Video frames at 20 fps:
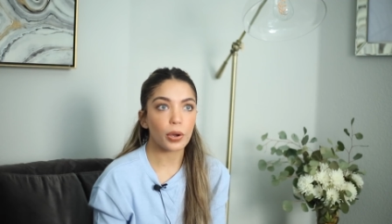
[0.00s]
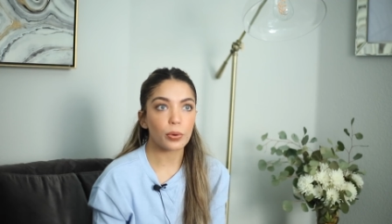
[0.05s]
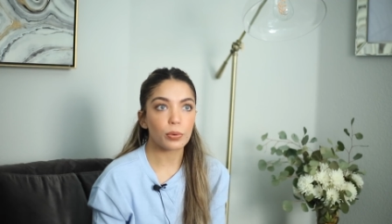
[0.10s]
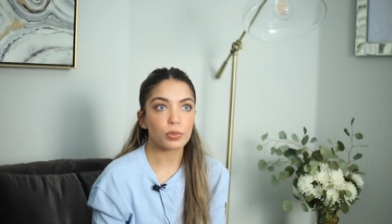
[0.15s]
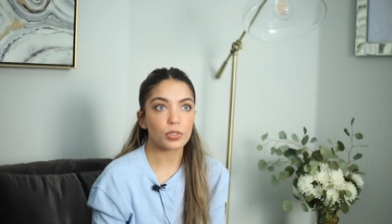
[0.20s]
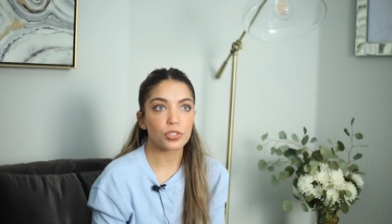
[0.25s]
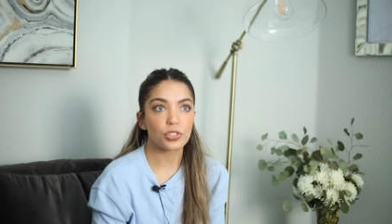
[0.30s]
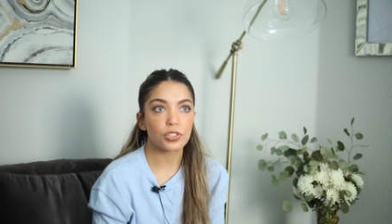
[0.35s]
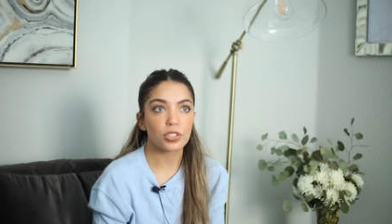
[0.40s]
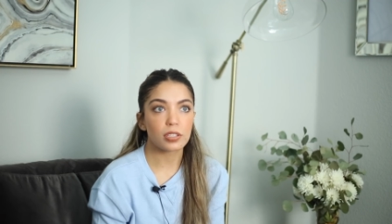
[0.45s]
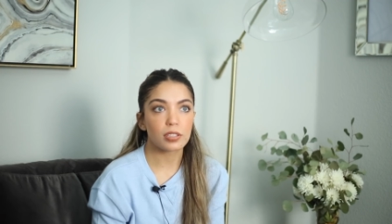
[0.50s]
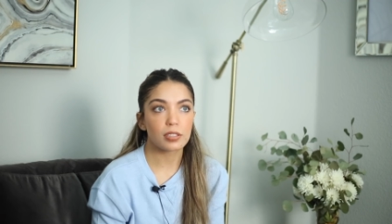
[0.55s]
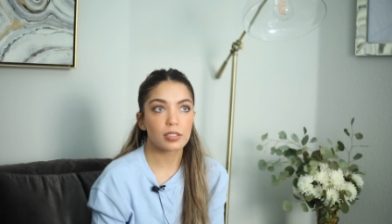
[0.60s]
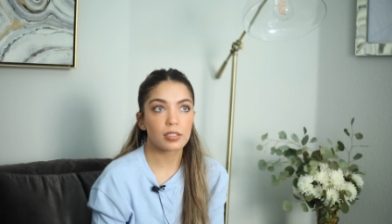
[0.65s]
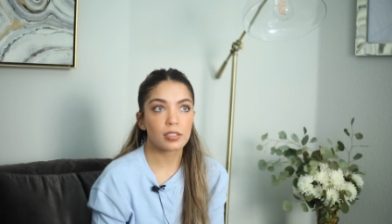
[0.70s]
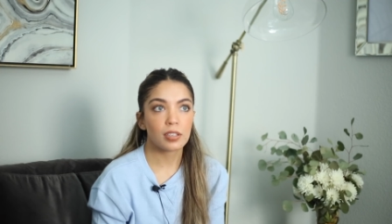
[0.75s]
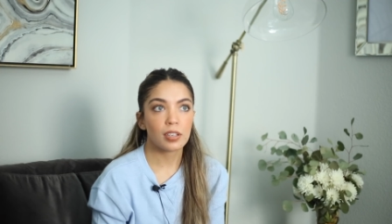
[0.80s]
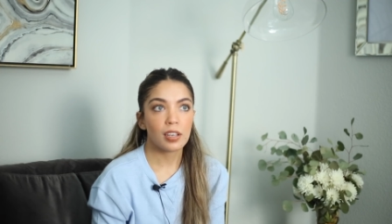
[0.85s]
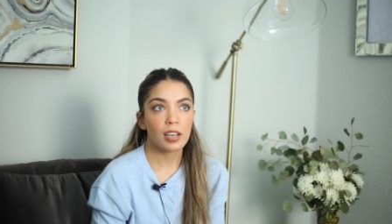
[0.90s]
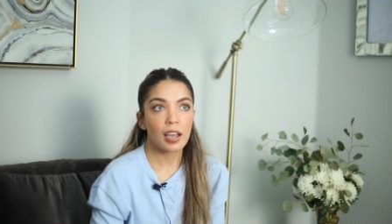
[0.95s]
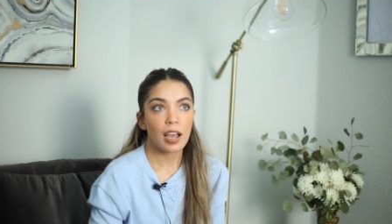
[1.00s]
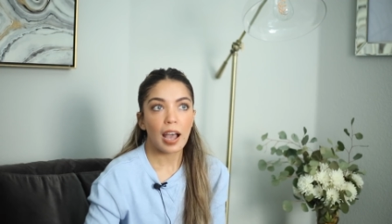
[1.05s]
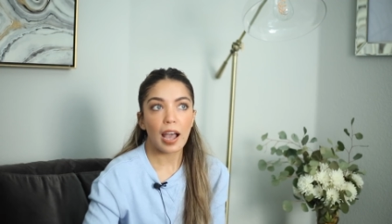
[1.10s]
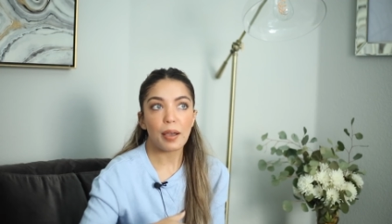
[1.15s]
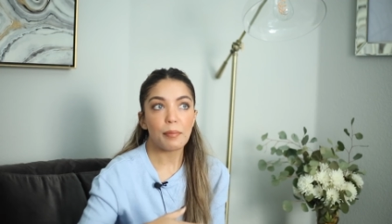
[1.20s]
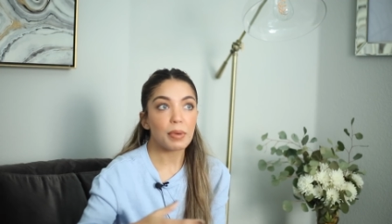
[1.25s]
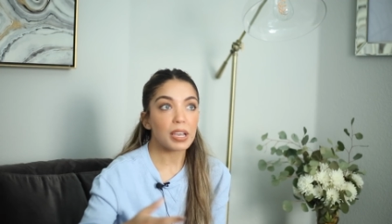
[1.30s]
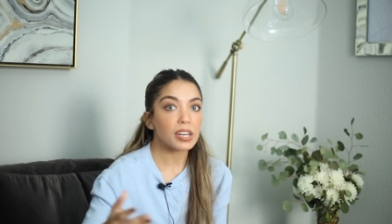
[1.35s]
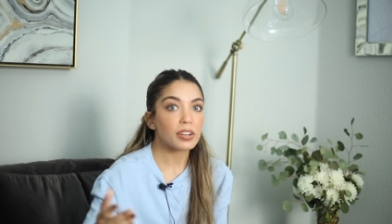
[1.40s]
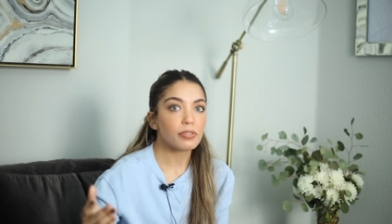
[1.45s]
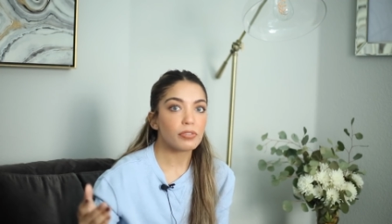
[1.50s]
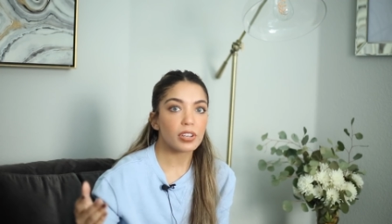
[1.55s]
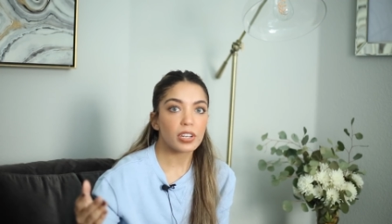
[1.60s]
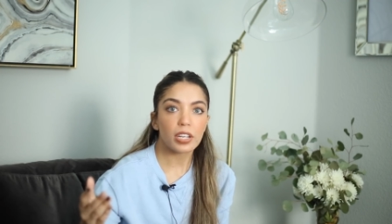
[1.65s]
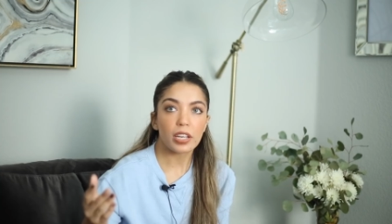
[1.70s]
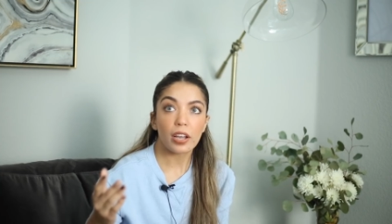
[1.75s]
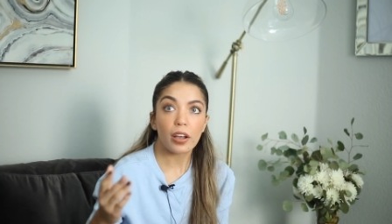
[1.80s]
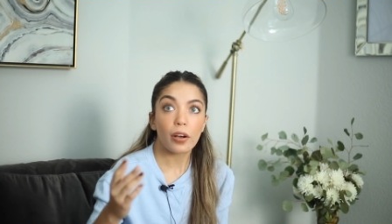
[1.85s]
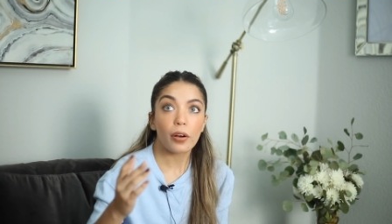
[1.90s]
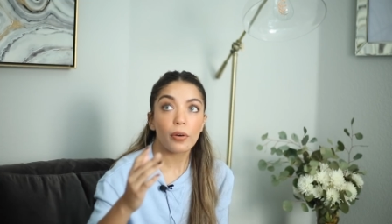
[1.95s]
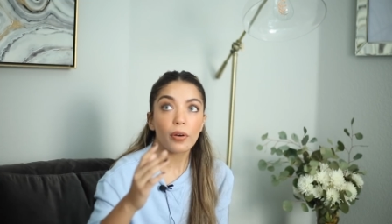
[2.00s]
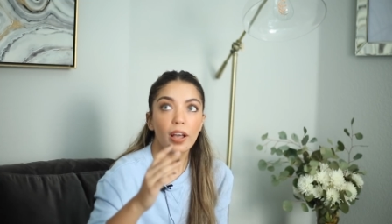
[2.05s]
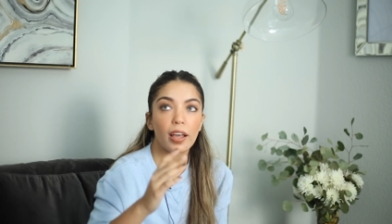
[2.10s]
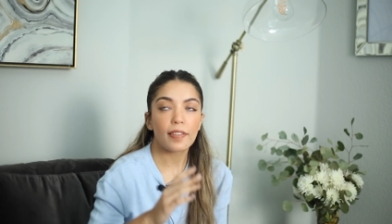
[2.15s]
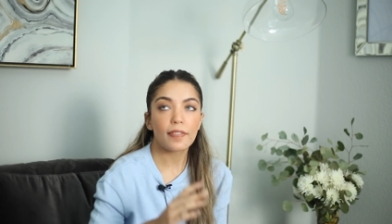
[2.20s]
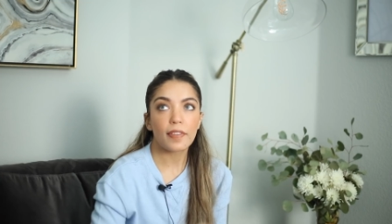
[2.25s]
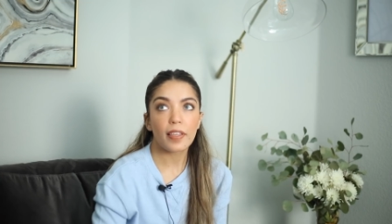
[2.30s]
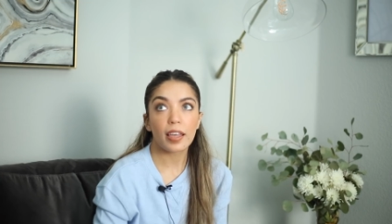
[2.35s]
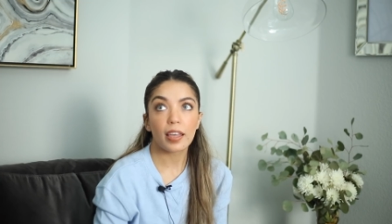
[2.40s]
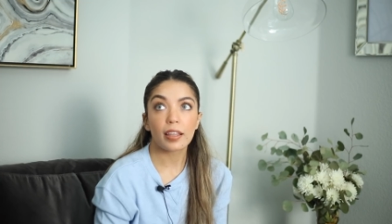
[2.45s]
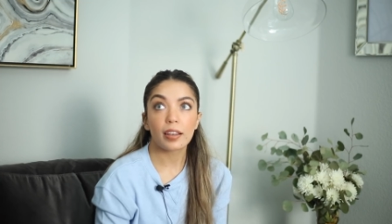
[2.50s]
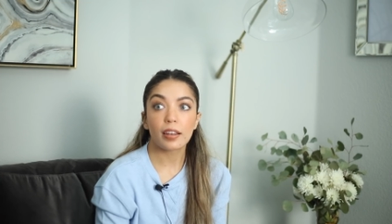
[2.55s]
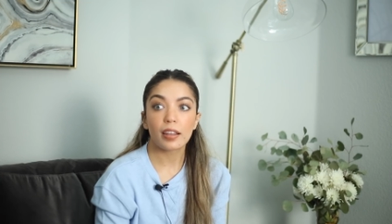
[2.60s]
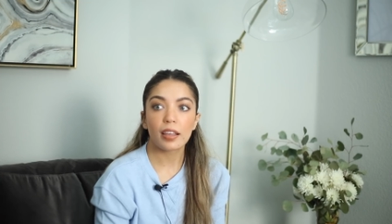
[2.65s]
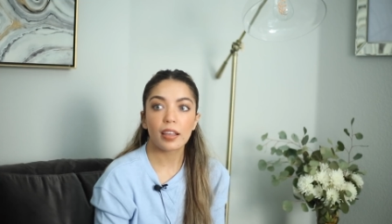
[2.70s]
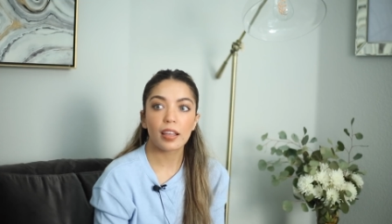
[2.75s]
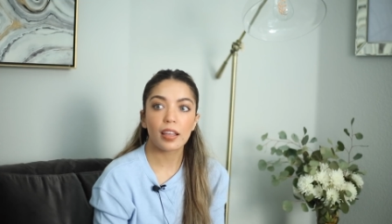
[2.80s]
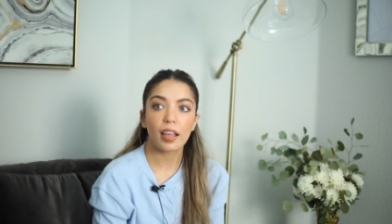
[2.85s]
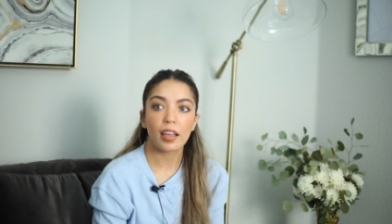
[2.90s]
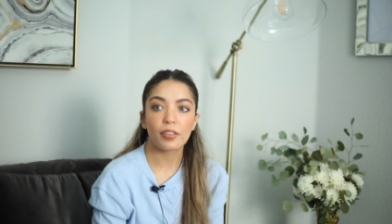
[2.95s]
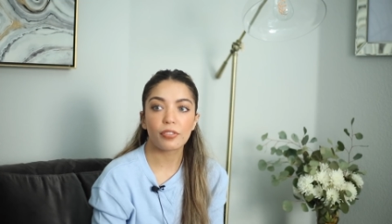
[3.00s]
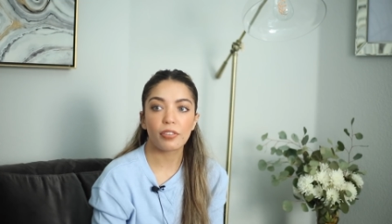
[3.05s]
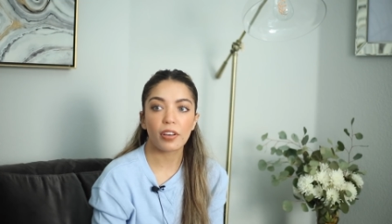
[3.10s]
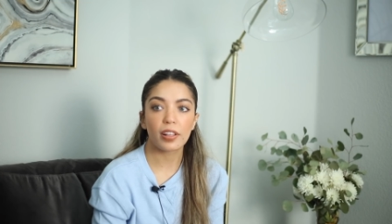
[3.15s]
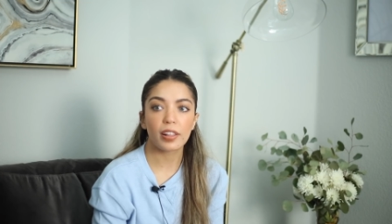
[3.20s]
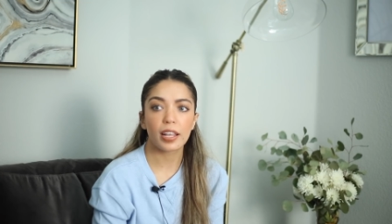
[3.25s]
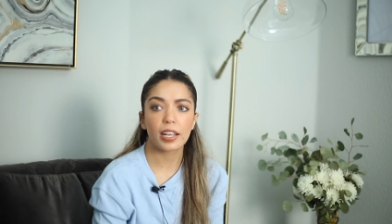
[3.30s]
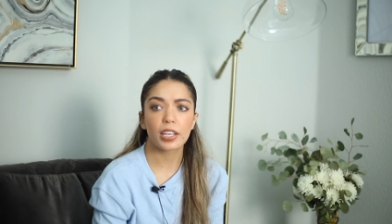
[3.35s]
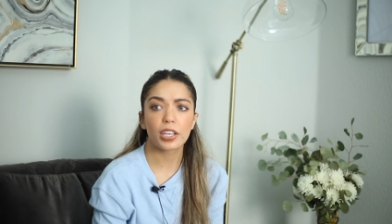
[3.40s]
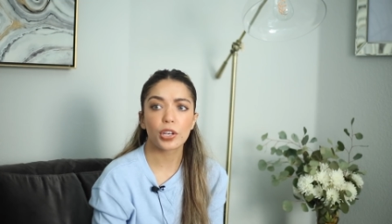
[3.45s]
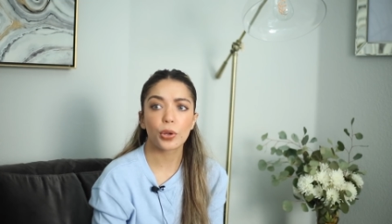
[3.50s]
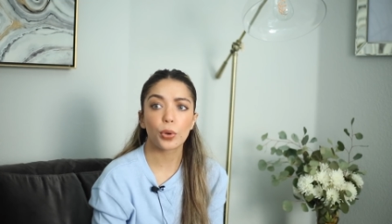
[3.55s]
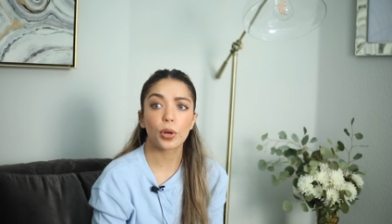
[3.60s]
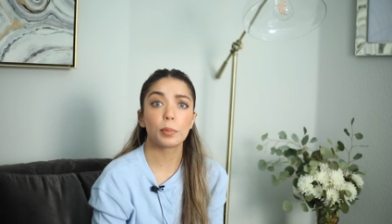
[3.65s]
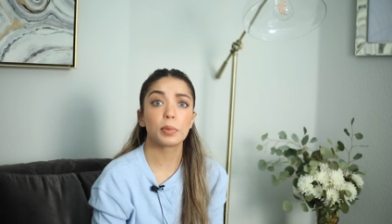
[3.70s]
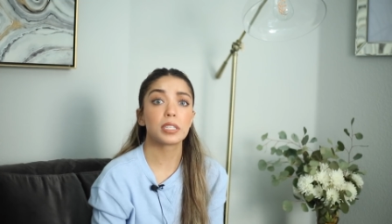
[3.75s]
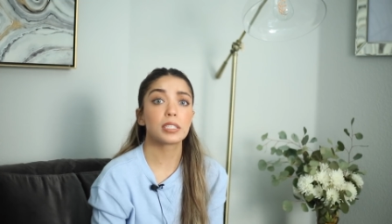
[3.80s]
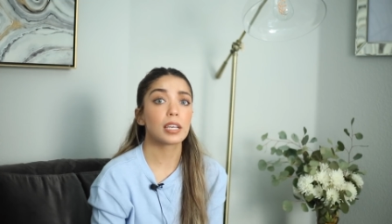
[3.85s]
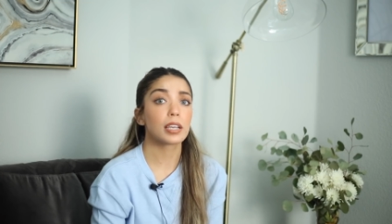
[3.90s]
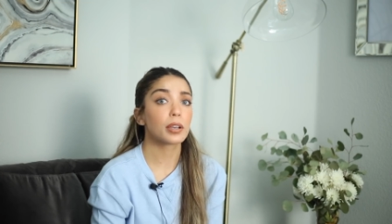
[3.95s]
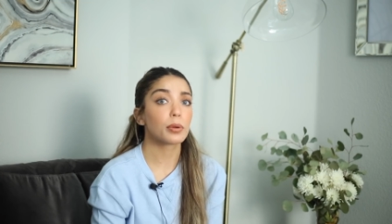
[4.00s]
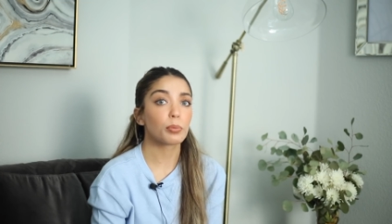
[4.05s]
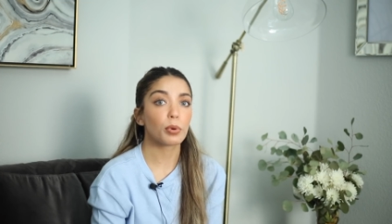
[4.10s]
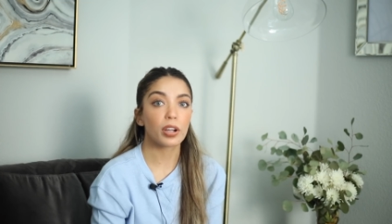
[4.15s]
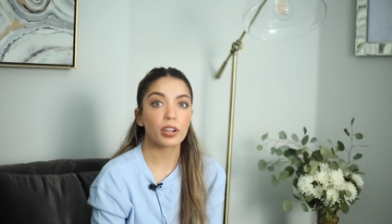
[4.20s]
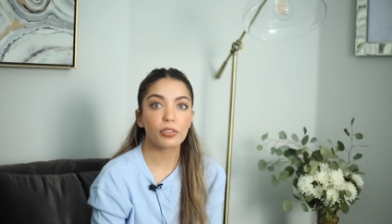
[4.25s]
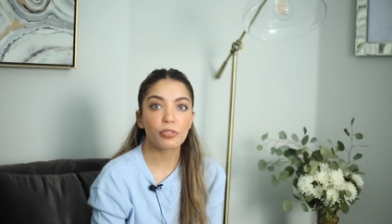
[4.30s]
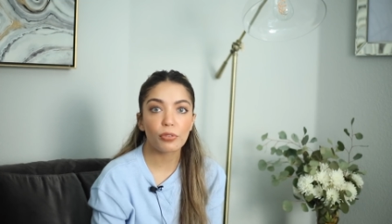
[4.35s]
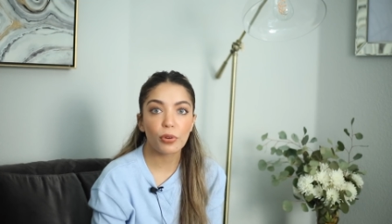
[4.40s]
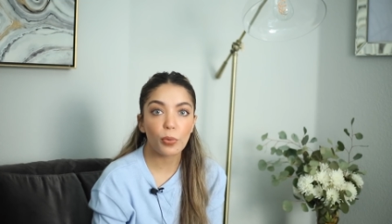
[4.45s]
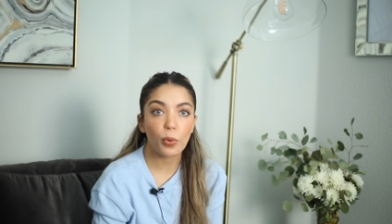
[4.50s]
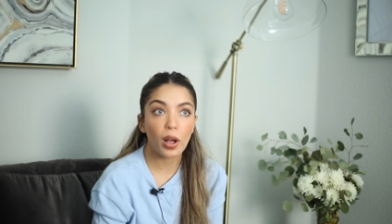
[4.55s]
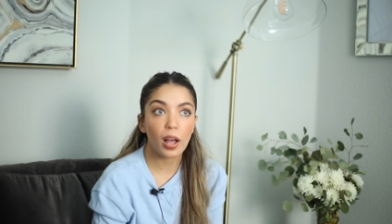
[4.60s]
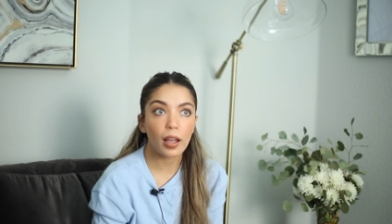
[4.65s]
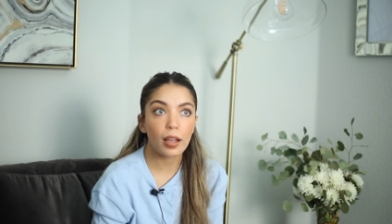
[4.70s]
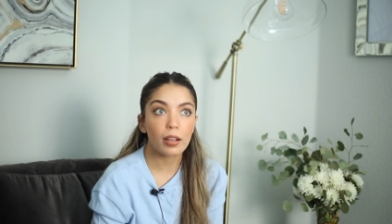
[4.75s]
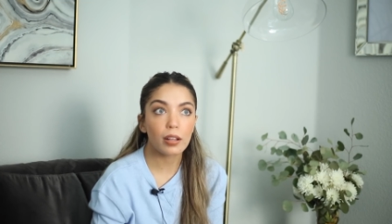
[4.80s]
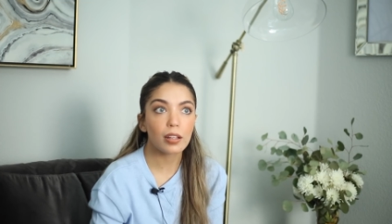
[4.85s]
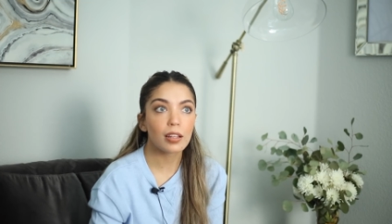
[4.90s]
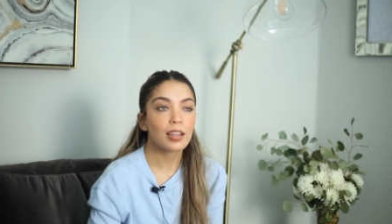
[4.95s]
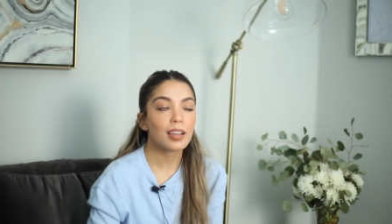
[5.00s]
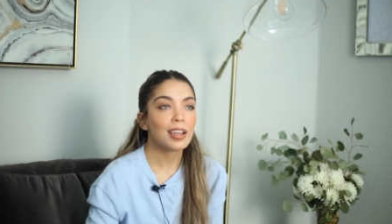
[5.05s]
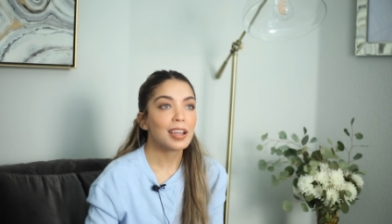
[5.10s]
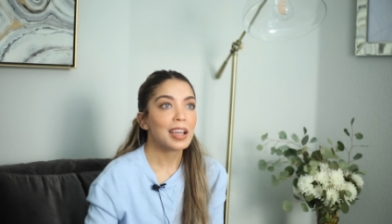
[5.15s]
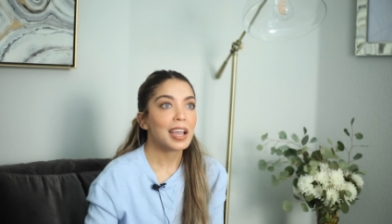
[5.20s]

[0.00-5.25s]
It was just, I made a video and then I felt like, you know what, I'm going to take a break for a while.